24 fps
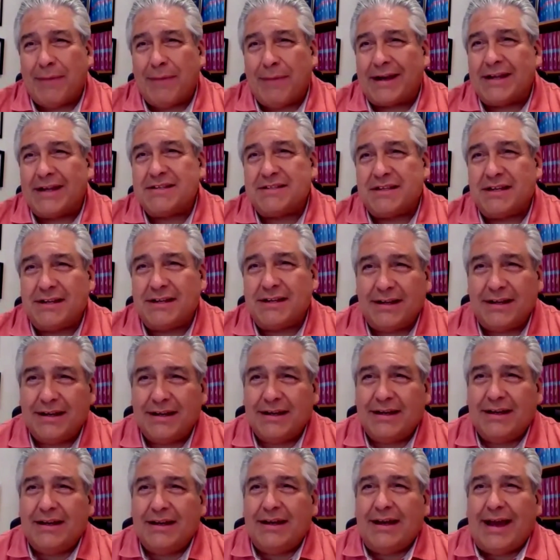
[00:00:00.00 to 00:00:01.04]
Medicine
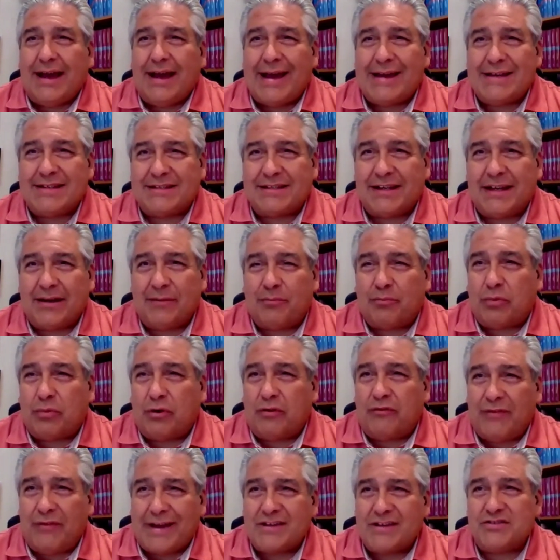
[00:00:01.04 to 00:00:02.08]
as a
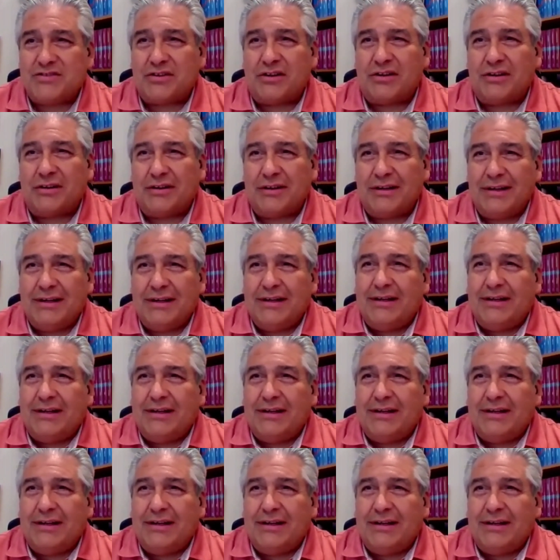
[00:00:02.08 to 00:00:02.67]
professor,